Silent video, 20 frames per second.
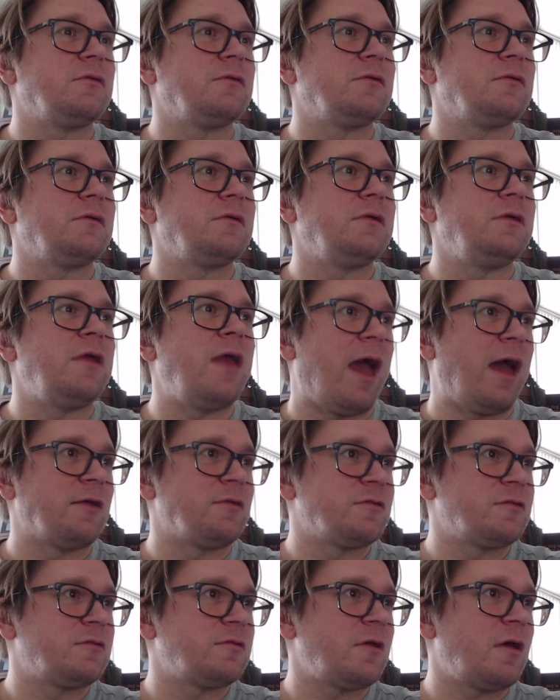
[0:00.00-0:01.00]

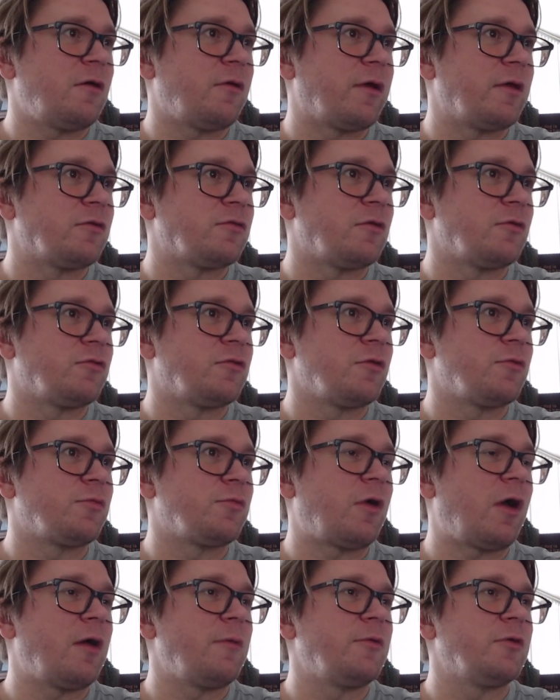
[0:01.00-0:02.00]
Yes. Okay, so
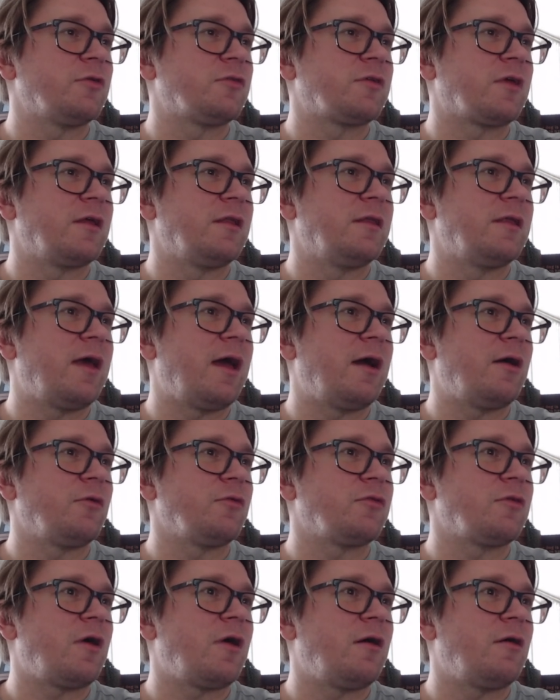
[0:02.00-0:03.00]
subscribers can now
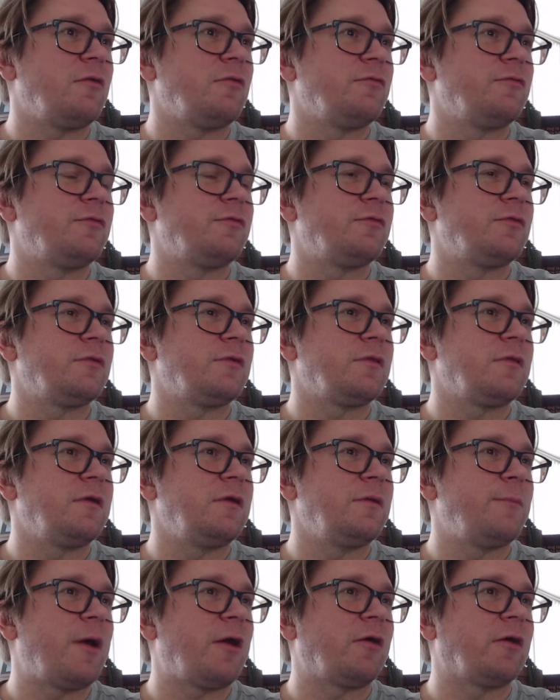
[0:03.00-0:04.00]
solve the
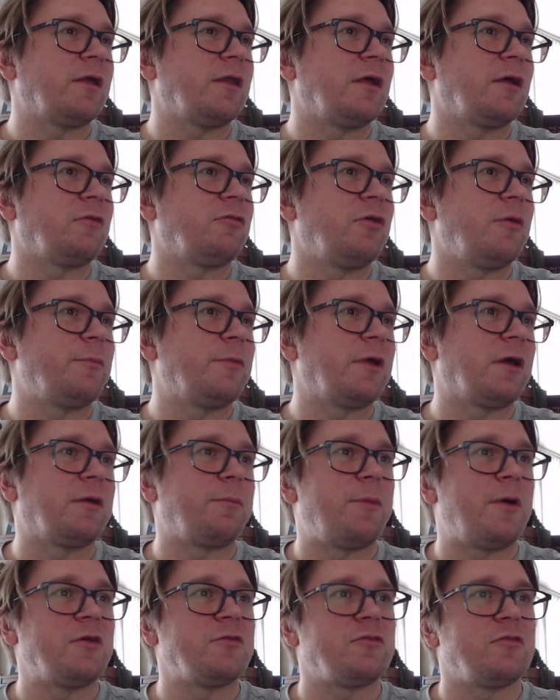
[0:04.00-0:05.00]
American and
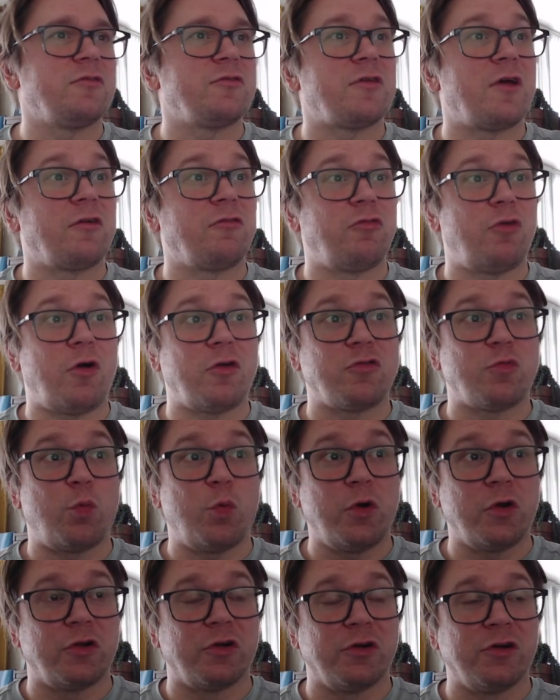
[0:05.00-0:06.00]
cryptic puzzles on
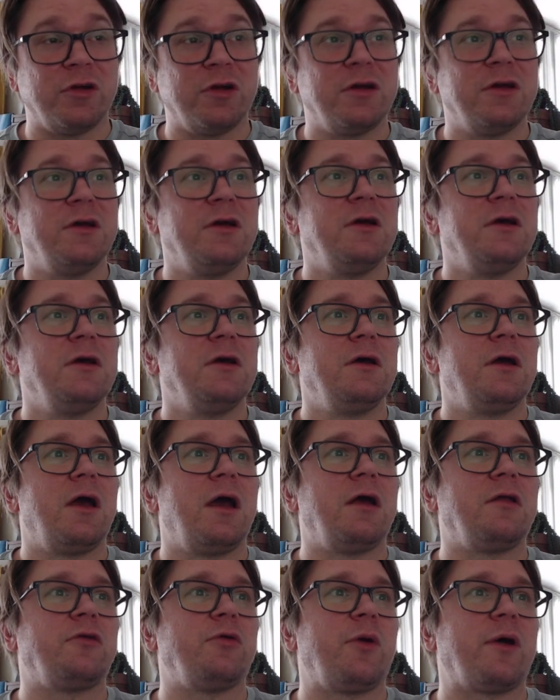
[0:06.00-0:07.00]
Crosswordr,
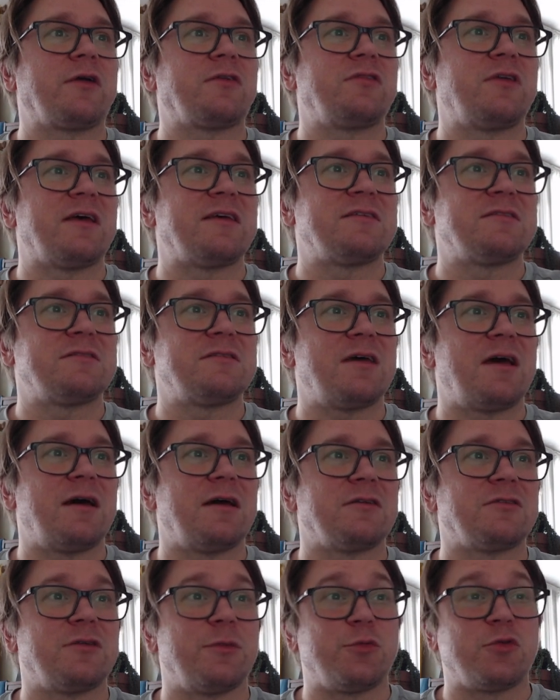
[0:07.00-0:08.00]
and to access
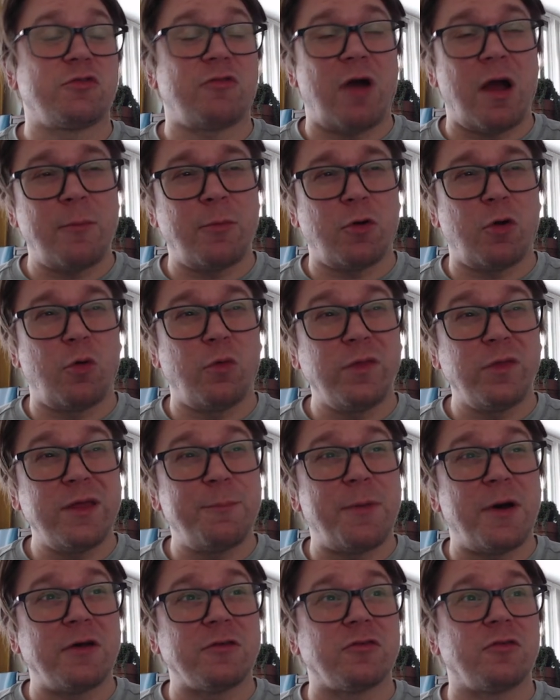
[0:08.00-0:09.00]
subscriber-only
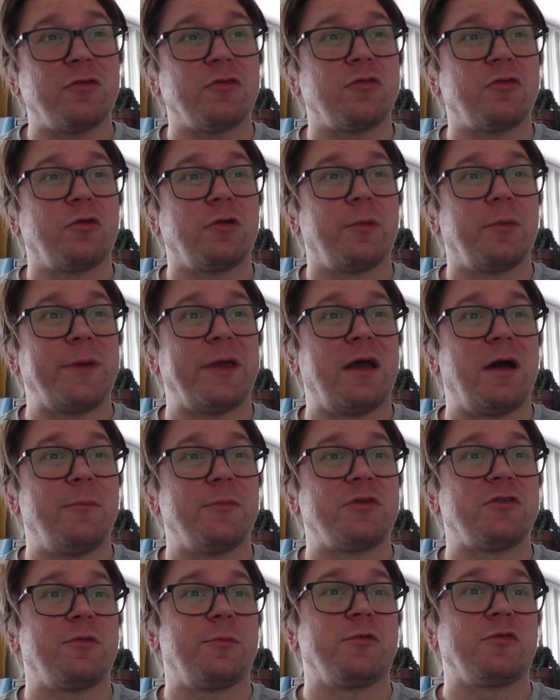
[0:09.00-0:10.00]
puzzles or to become
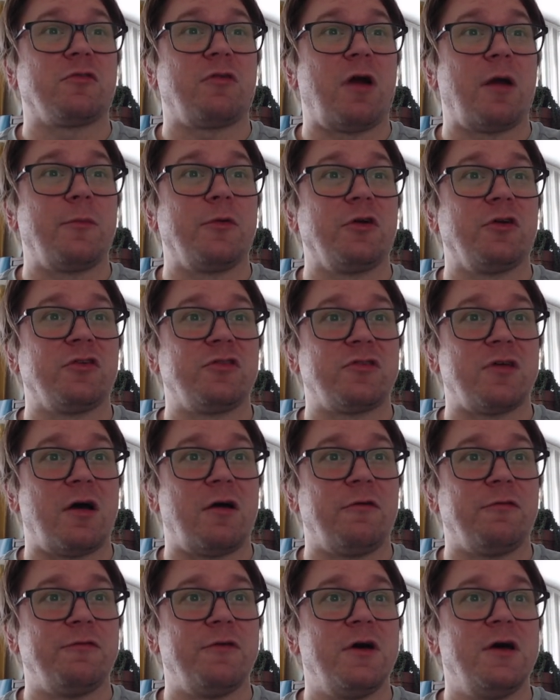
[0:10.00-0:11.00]
a subscriber
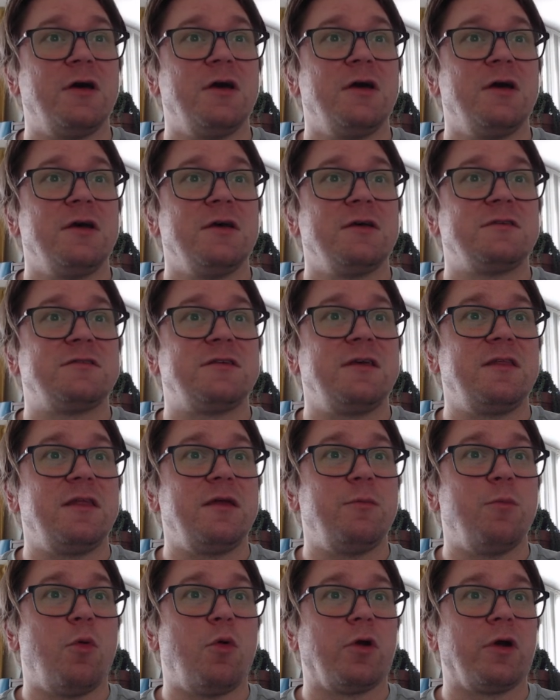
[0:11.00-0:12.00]
yourself, see
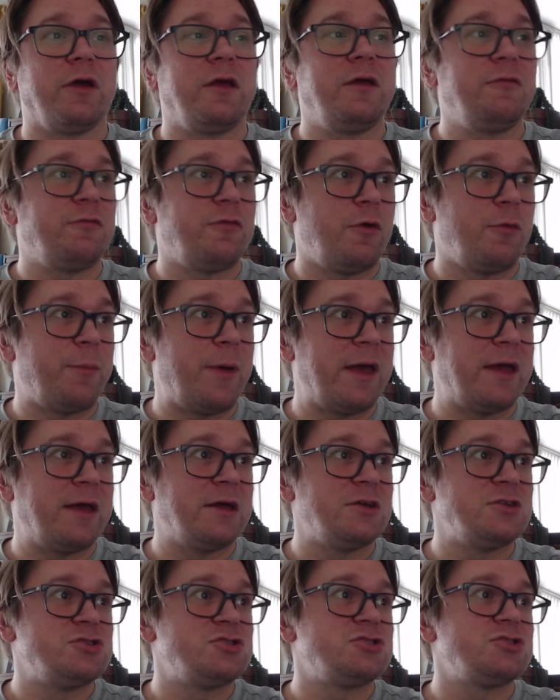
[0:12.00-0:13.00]
the more info
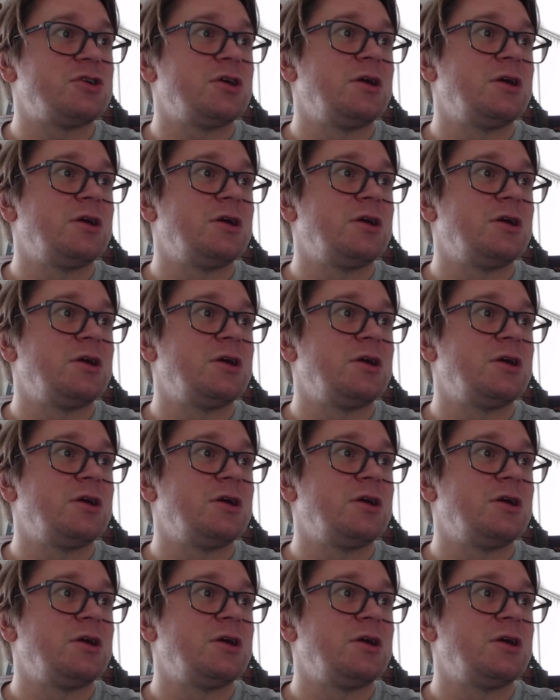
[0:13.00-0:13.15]
page.